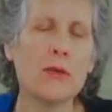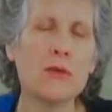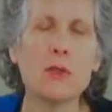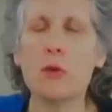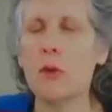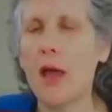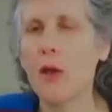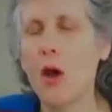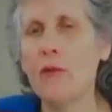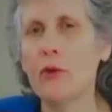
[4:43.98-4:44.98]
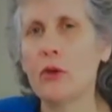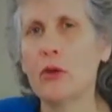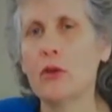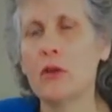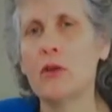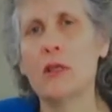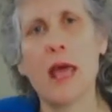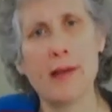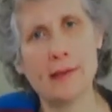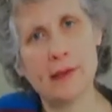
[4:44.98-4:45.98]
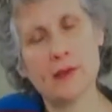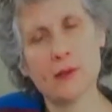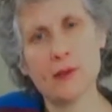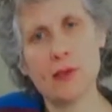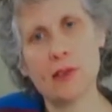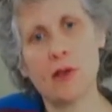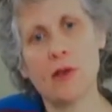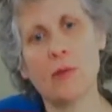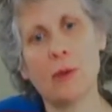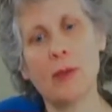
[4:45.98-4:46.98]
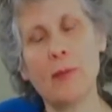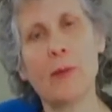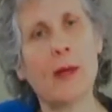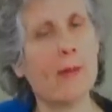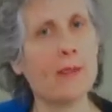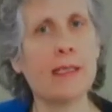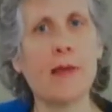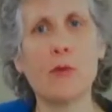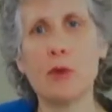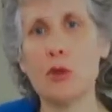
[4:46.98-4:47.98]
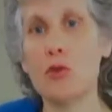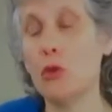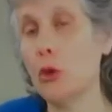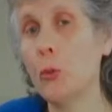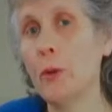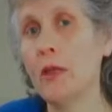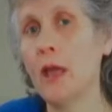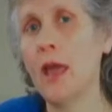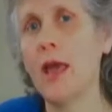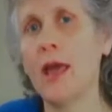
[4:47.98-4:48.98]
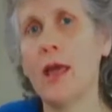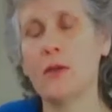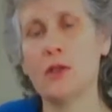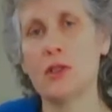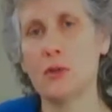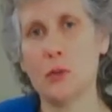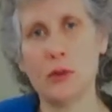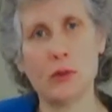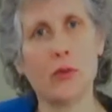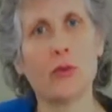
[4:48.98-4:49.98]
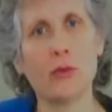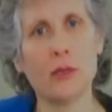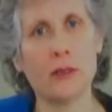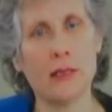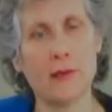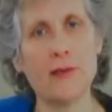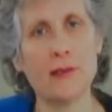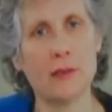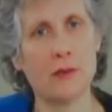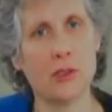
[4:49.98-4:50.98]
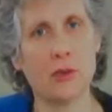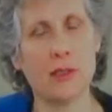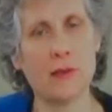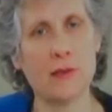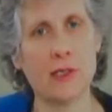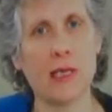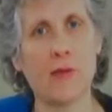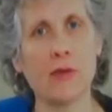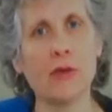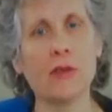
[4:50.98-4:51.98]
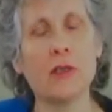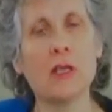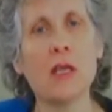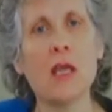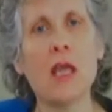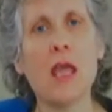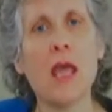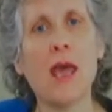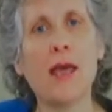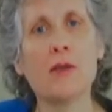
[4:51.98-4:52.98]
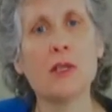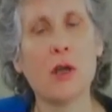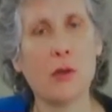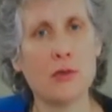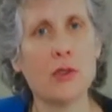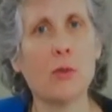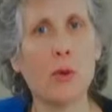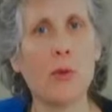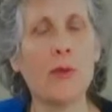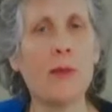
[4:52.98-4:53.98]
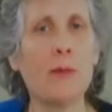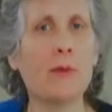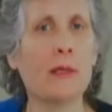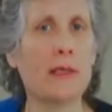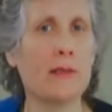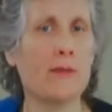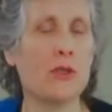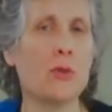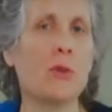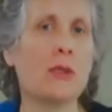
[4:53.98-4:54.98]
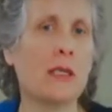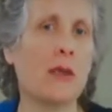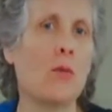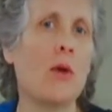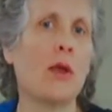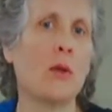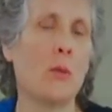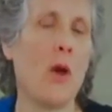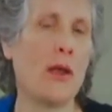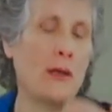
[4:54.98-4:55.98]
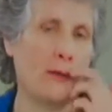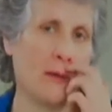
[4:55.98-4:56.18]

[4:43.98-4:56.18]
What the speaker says: So I offer classes where people come together in a group and we learn this and do this together. And I also work with people individually, one-on-one.